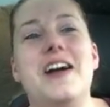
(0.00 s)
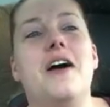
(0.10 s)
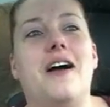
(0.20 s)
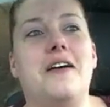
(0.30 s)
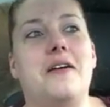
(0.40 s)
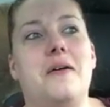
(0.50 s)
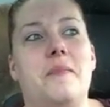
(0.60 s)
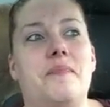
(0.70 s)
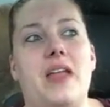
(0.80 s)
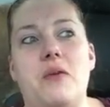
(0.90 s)

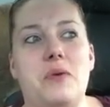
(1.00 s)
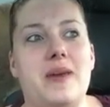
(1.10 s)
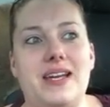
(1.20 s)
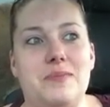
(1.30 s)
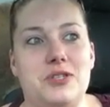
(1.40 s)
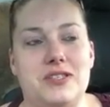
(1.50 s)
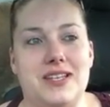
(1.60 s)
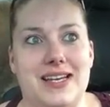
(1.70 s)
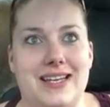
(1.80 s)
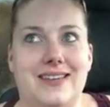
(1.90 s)
And we may end up just
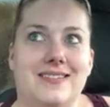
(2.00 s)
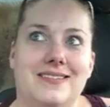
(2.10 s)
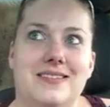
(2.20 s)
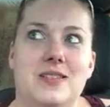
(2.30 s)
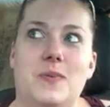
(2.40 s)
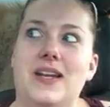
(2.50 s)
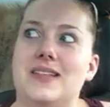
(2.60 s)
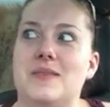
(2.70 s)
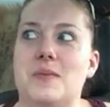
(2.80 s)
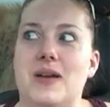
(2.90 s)
like spending
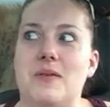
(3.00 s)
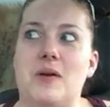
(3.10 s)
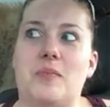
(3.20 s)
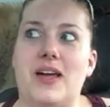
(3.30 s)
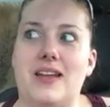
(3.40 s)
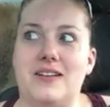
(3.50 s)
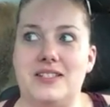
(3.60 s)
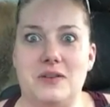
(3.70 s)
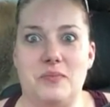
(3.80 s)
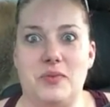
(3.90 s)
some of the money we were planning on
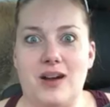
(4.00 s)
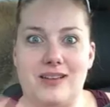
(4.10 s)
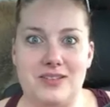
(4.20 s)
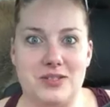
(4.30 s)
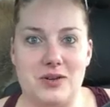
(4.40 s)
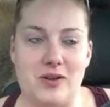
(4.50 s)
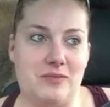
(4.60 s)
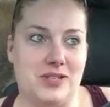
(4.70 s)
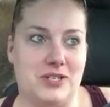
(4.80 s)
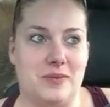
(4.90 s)
to in Prague and just going
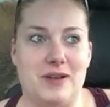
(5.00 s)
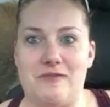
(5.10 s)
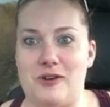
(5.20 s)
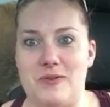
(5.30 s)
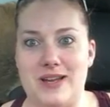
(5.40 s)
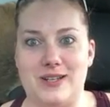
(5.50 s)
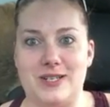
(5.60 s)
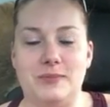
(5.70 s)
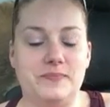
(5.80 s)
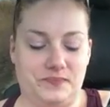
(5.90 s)
up to Germany for a week or
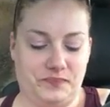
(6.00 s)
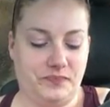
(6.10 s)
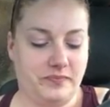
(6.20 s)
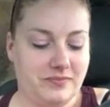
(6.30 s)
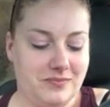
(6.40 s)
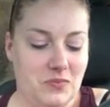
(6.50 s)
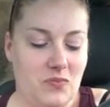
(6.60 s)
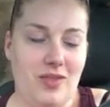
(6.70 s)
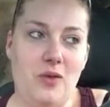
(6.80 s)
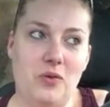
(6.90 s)
2
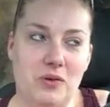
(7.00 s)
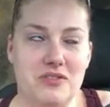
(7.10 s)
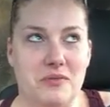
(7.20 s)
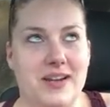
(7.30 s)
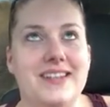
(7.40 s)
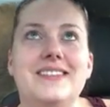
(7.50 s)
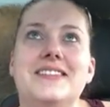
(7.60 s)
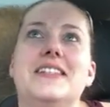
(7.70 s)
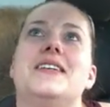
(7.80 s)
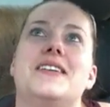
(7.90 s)
or 3,
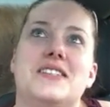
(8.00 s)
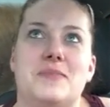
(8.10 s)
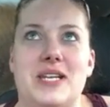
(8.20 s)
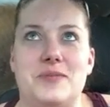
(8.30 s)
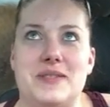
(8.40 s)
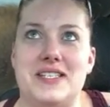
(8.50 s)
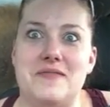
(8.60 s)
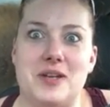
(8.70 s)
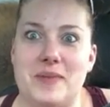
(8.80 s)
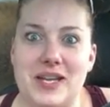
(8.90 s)
because the money's been
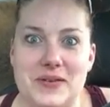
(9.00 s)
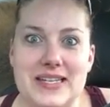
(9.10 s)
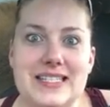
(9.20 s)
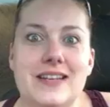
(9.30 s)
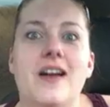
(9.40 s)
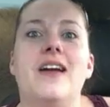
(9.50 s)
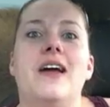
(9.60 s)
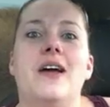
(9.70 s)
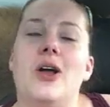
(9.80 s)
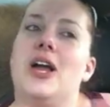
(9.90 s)
saved up anyways.
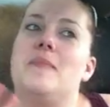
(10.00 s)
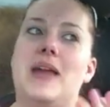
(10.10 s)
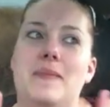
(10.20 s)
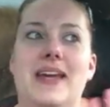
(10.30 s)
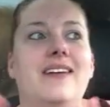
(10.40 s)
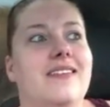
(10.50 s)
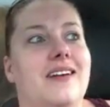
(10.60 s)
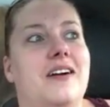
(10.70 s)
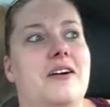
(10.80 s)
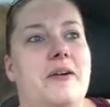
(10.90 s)
Maybe.
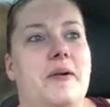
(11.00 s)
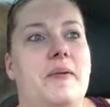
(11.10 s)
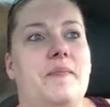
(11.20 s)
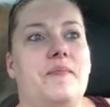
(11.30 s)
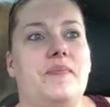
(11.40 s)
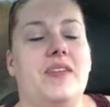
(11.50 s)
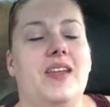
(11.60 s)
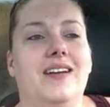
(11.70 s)
But